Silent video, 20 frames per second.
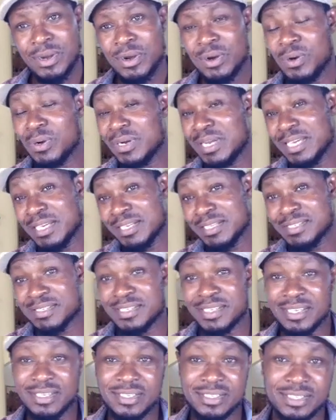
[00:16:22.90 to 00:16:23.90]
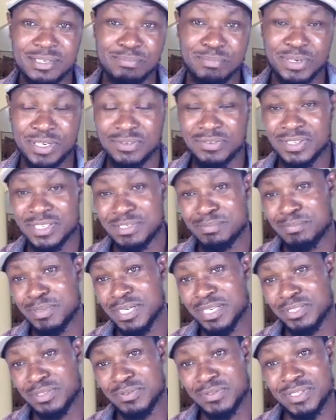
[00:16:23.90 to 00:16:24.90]
Or like I said in the previous
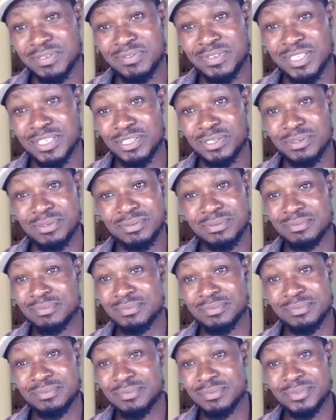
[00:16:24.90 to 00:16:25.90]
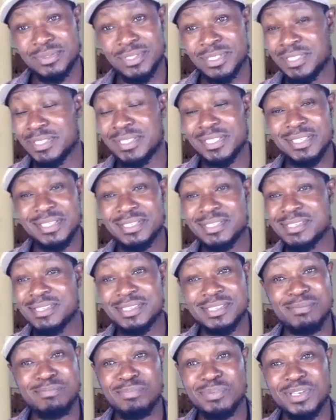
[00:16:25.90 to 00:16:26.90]
part of the video, it is
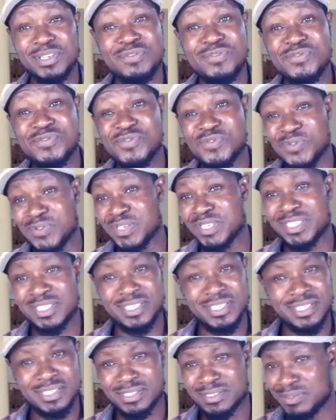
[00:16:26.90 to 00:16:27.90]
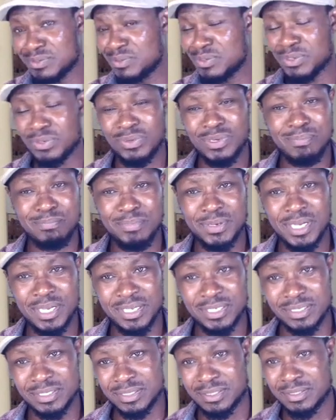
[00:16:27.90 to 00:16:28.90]
simply foolishness on your
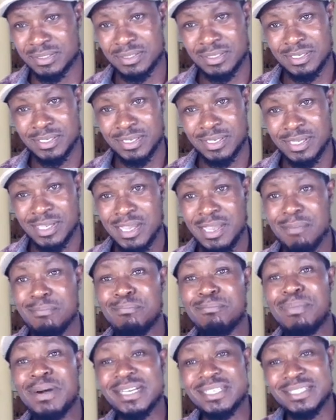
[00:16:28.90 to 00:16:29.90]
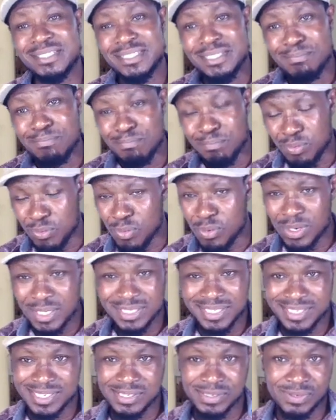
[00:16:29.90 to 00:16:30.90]
part. But the poor
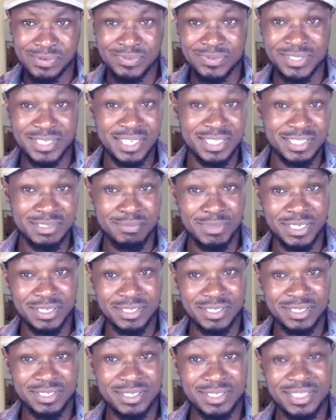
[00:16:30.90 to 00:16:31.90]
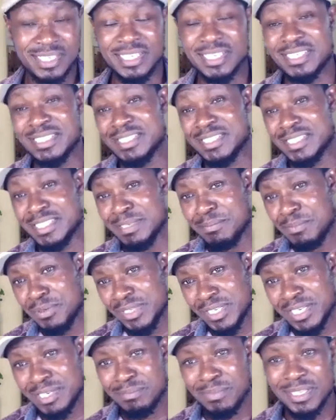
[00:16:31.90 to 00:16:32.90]
sense of judgment
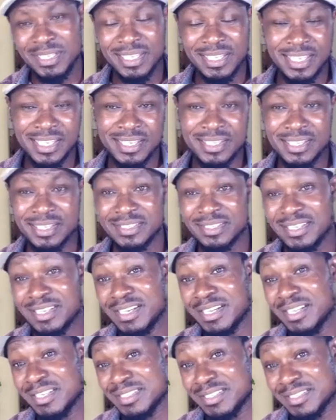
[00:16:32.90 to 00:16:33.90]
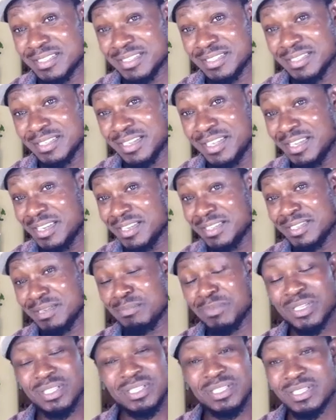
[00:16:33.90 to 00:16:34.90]
exhibited by the Kenyan girls here in the
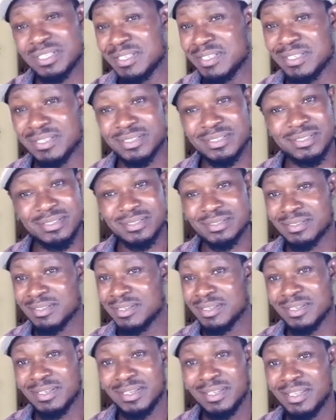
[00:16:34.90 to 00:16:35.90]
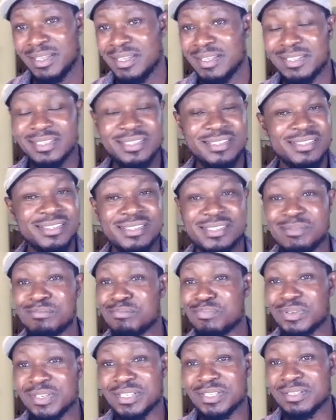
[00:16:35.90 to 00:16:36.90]
Middle East is
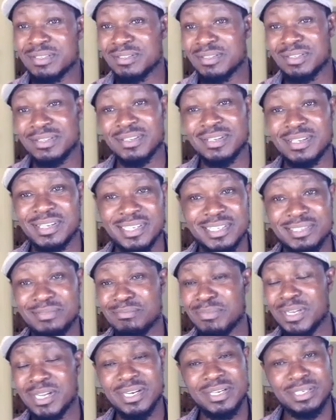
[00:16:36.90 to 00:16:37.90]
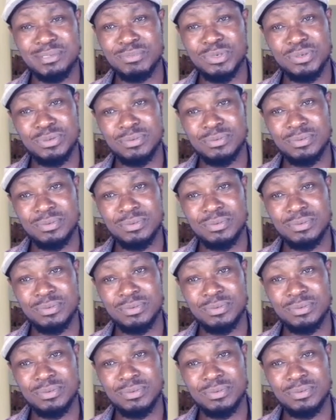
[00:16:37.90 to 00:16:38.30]
simply admirable.